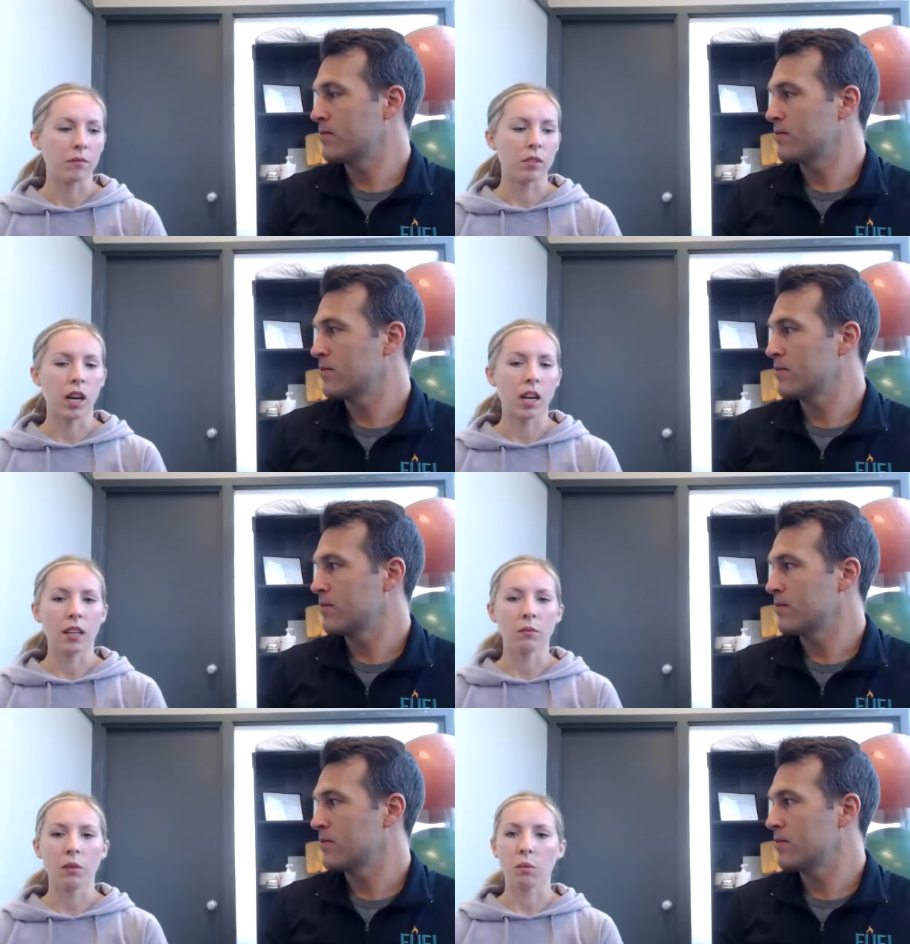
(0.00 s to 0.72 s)

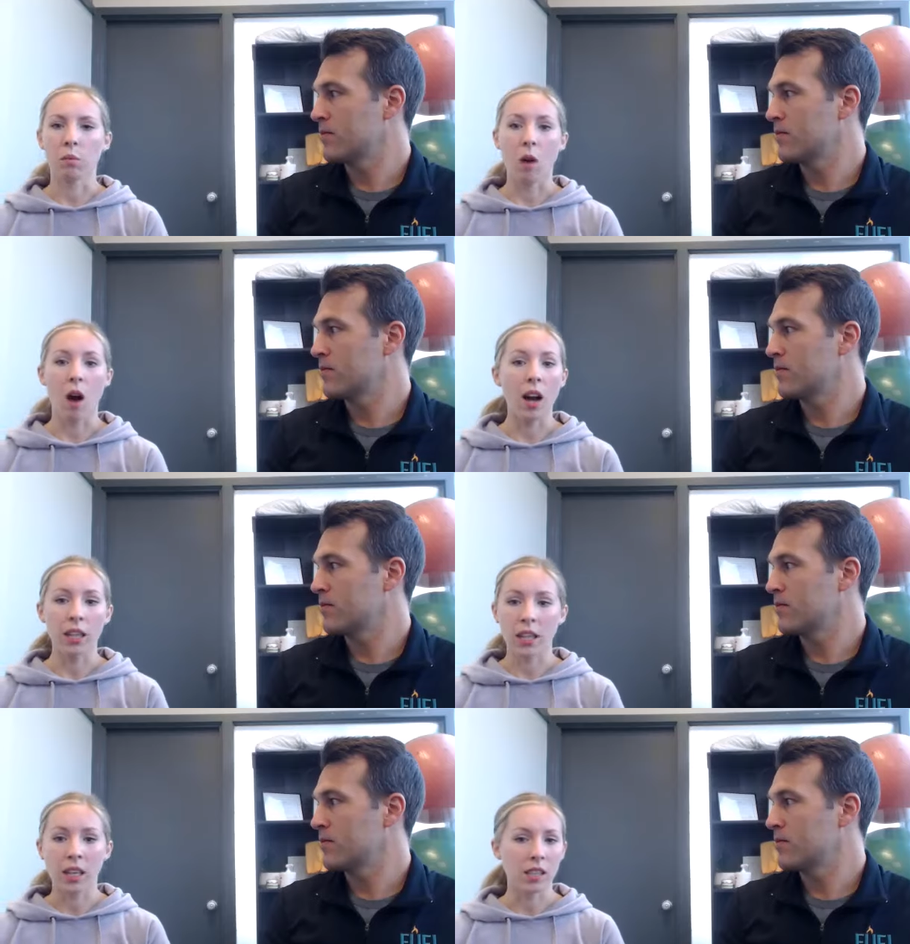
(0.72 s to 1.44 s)
Speaker 1: starting with
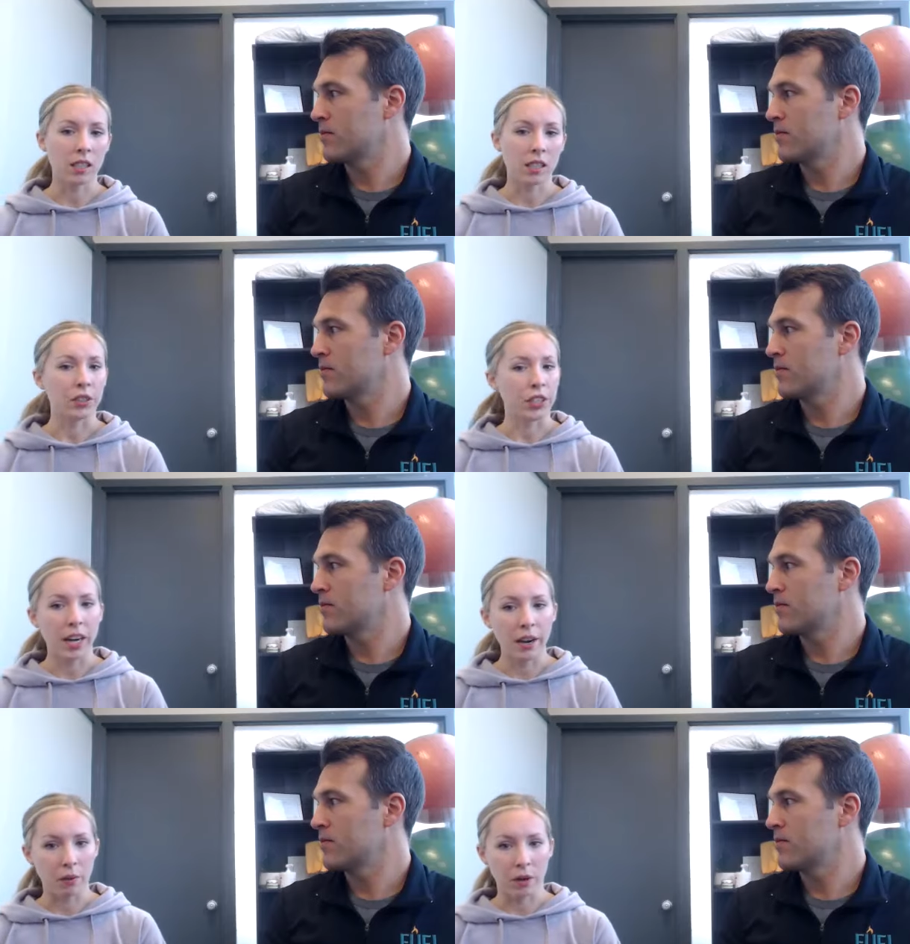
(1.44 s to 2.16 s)
walking is a
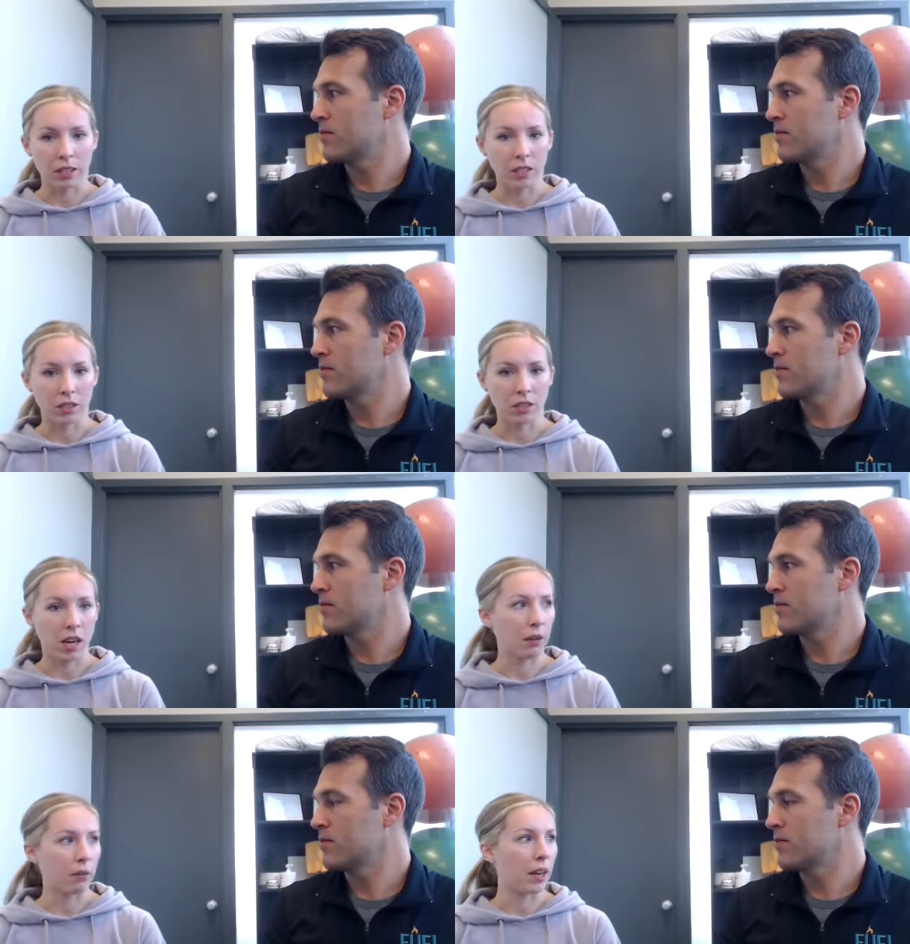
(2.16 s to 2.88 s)
great one to
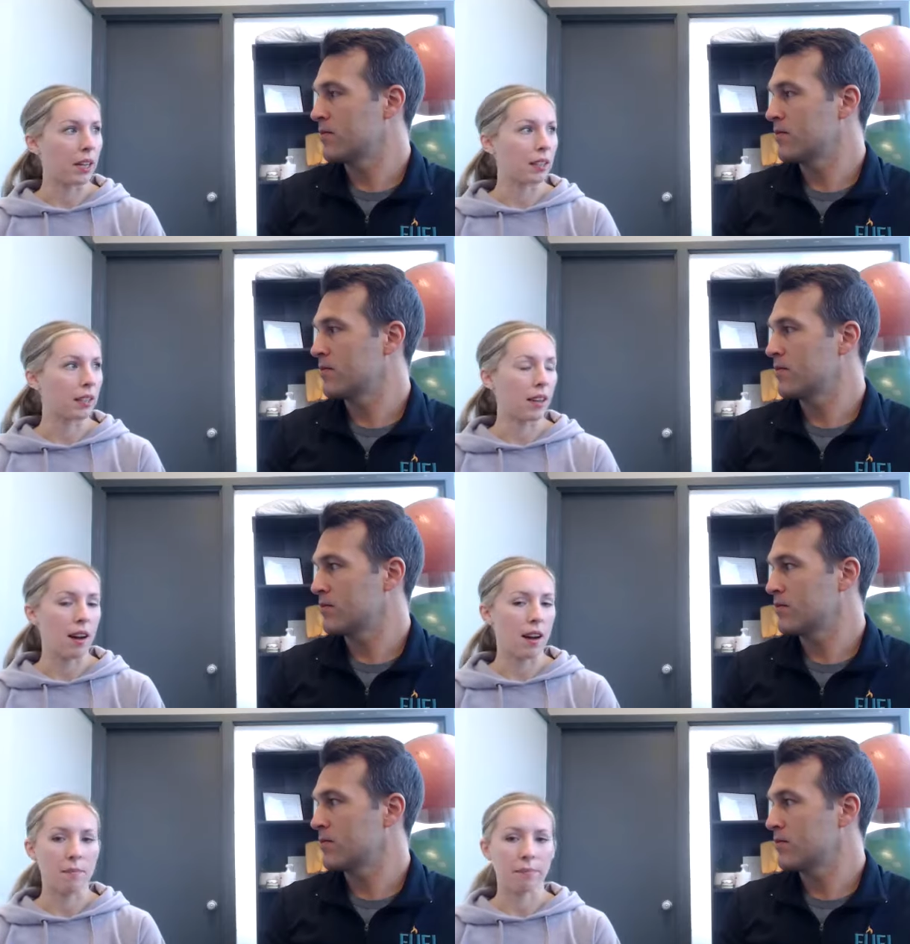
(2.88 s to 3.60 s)
start with.
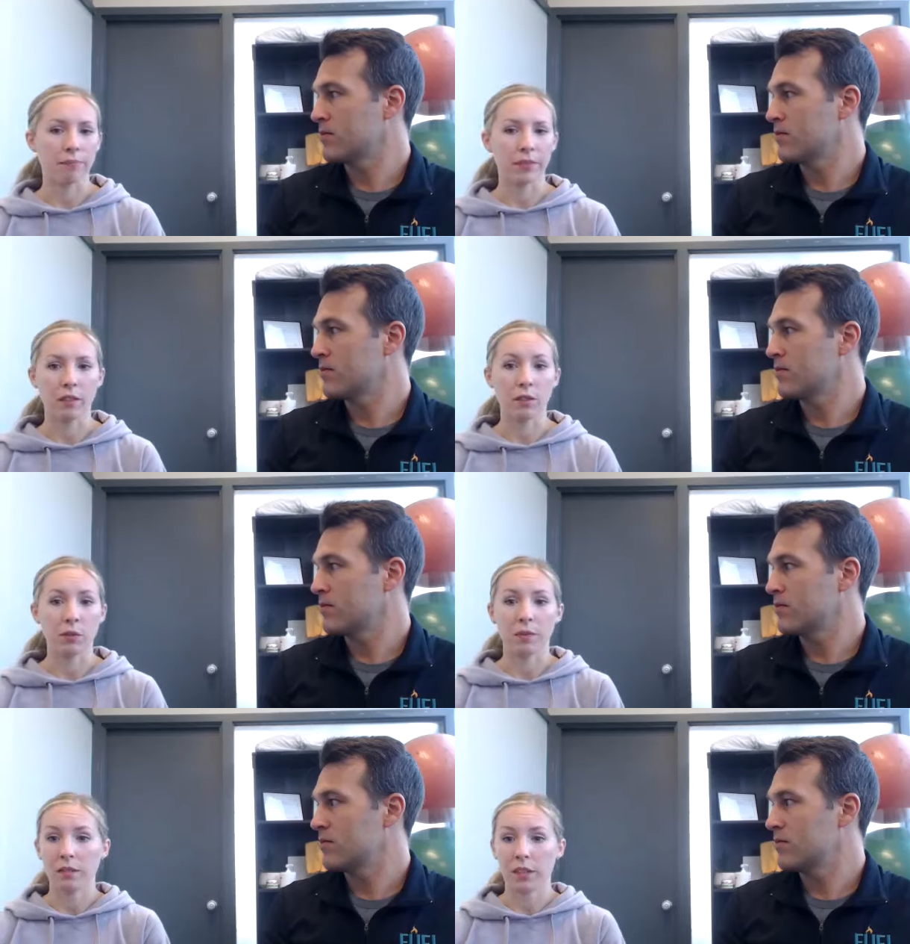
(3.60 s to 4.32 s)
If
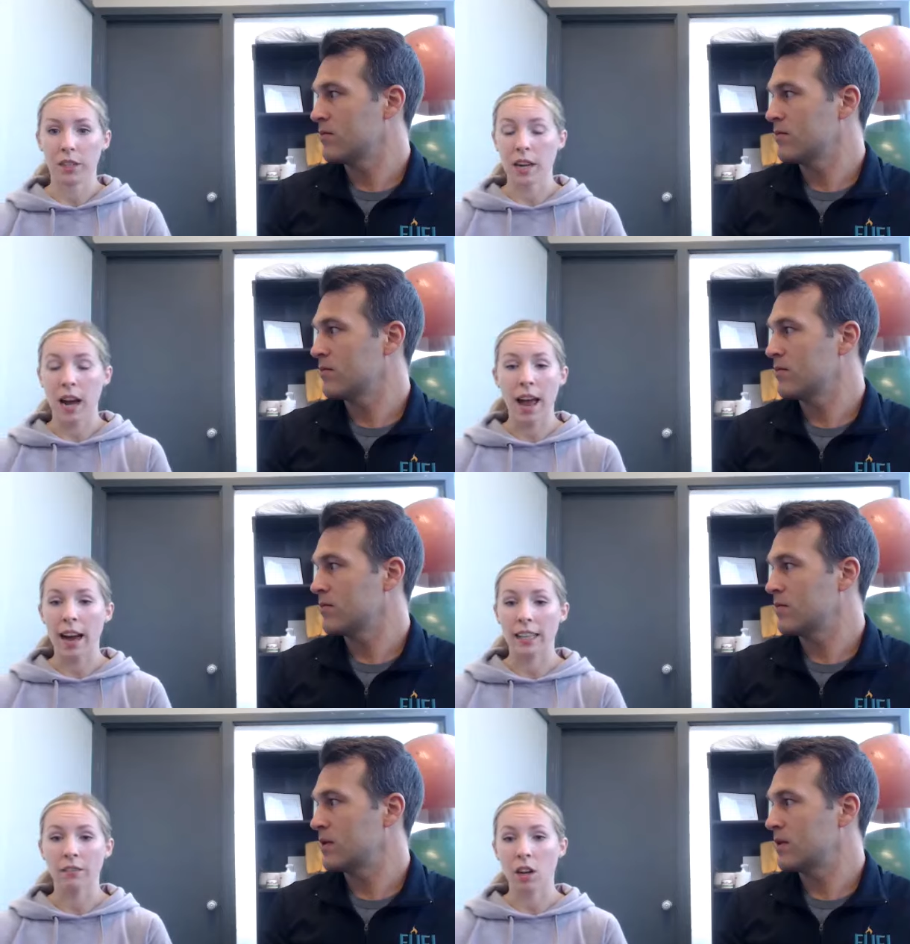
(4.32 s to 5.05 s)
you're not
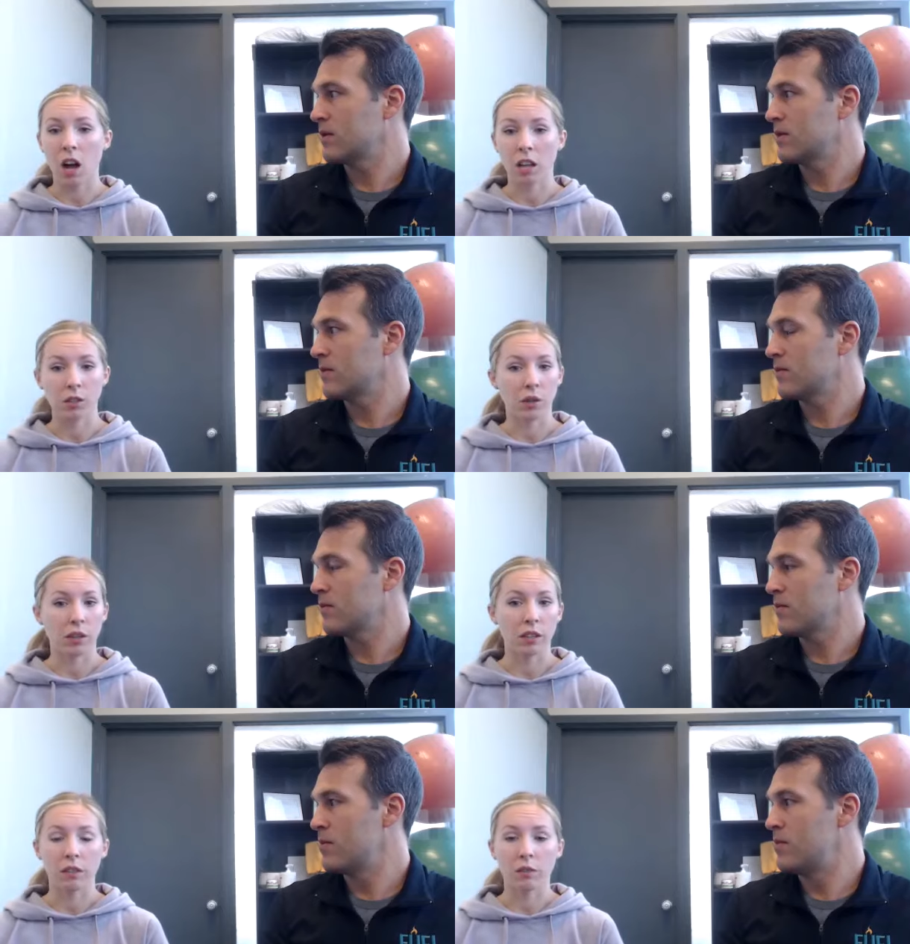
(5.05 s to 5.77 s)
active at all and you
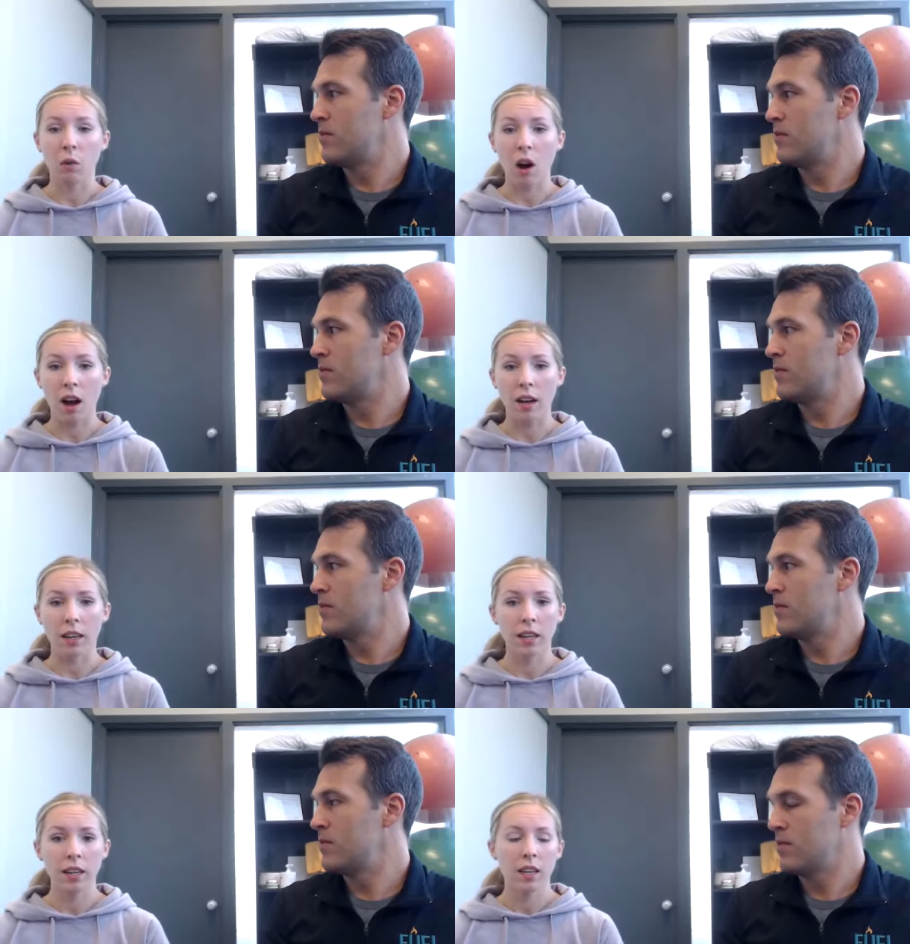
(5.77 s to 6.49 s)
don't even walk,